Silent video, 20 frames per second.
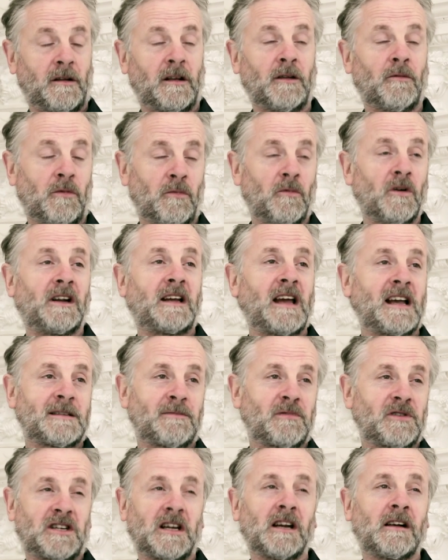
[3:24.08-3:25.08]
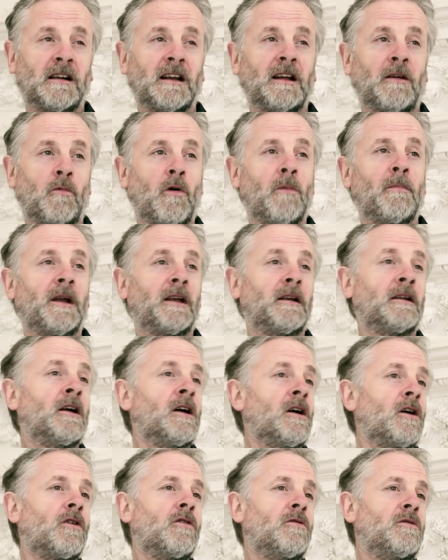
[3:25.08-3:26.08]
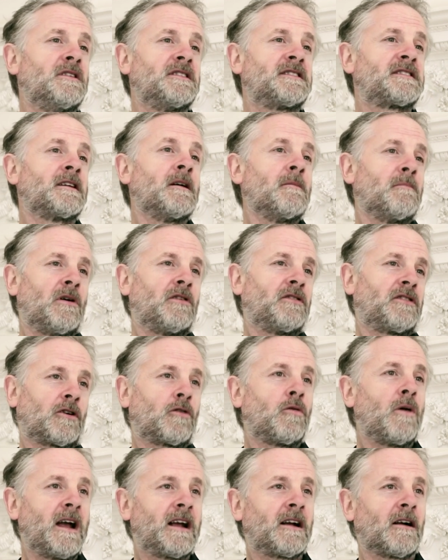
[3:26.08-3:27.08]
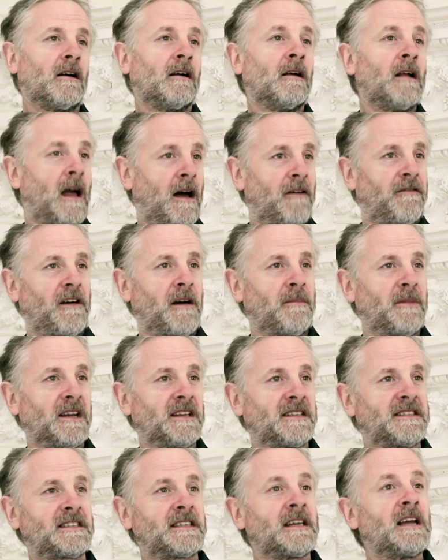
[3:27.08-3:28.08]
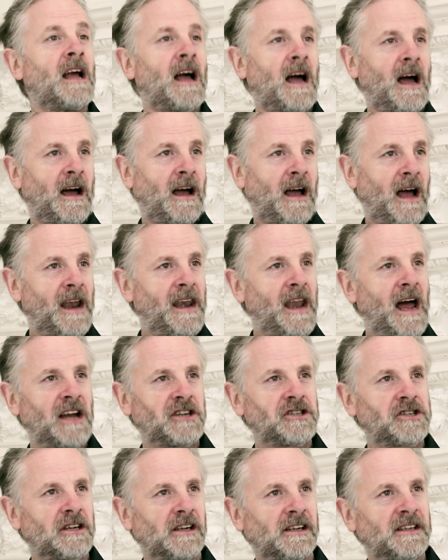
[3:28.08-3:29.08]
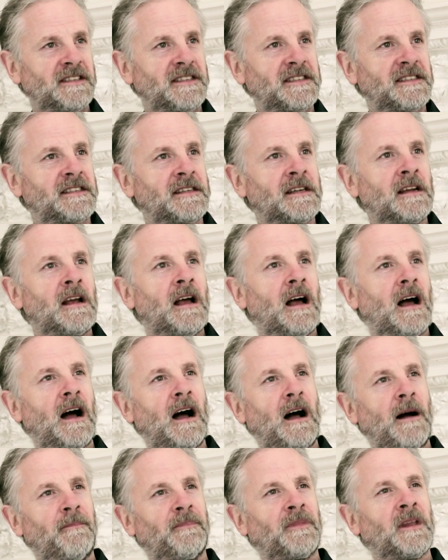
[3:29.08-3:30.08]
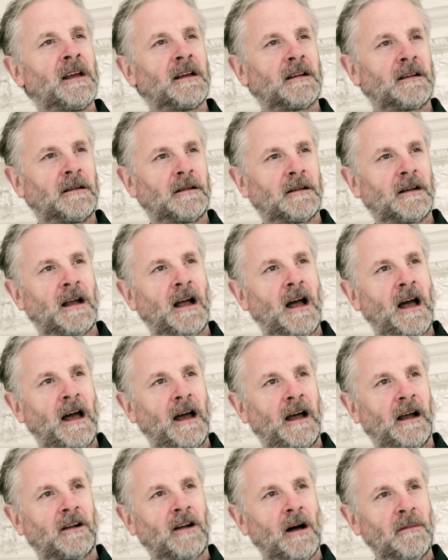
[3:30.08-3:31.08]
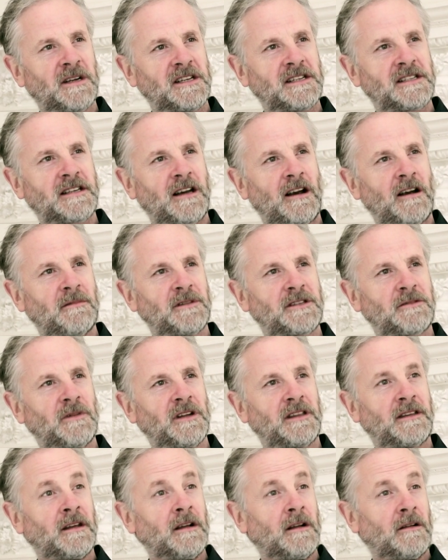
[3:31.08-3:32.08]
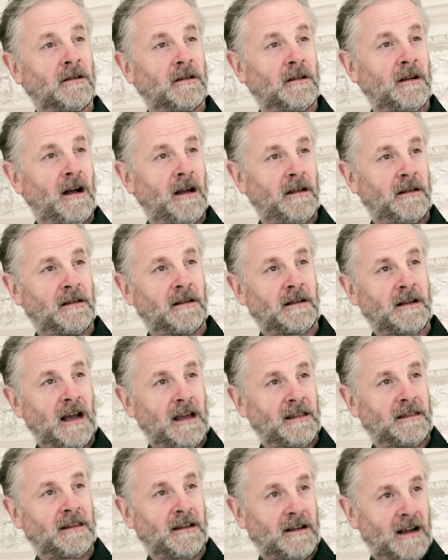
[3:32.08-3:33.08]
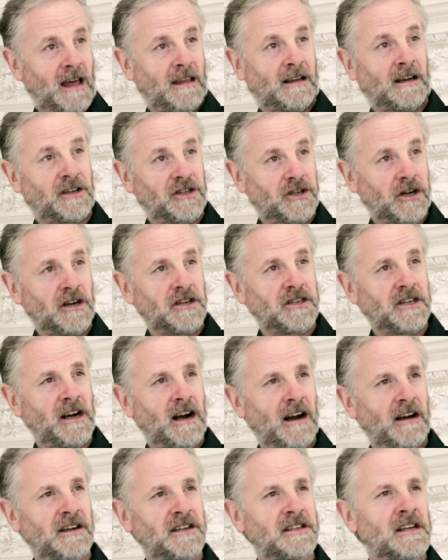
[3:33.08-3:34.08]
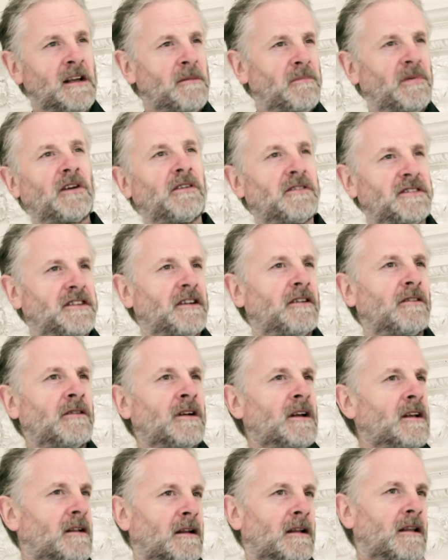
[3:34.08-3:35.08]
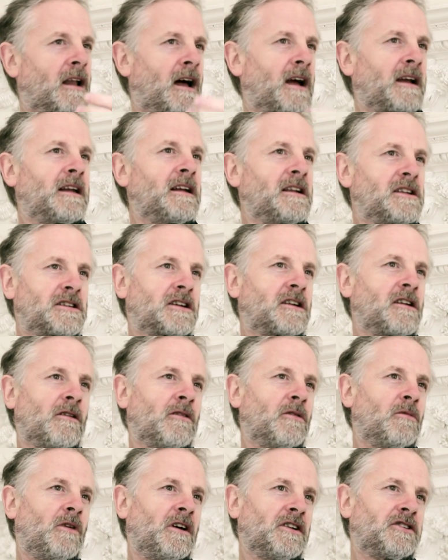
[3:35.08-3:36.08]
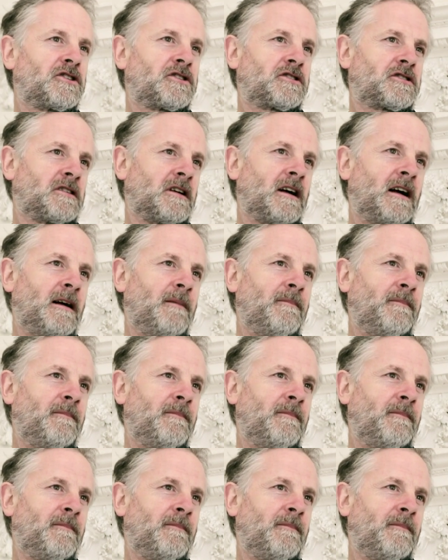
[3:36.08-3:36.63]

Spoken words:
one case particularly, a woman who is both a Quaker, a feminist, a nationalist, coming to terms with the Catholic Church in Ireland, but also liking to go and watch